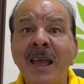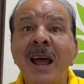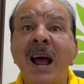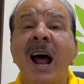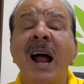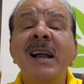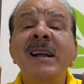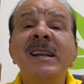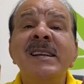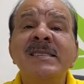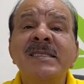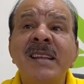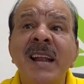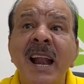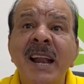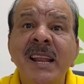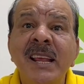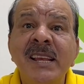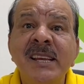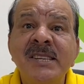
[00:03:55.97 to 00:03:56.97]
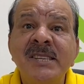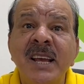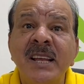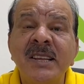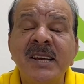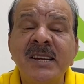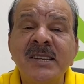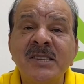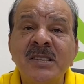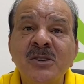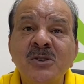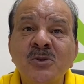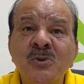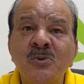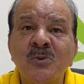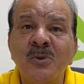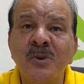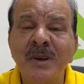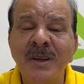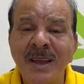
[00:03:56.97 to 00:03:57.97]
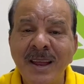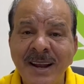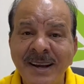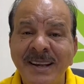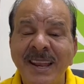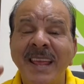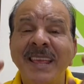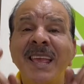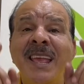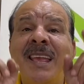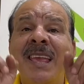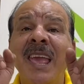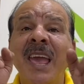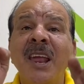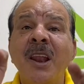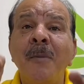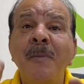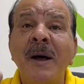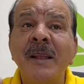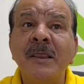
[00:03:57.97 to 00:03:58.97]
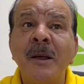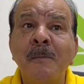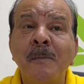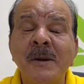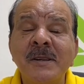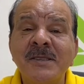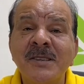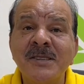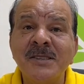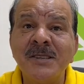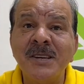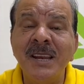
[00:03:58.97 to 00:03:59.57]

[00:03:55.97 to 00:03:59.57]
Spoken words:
Understanding each other's issue, taking care of other person's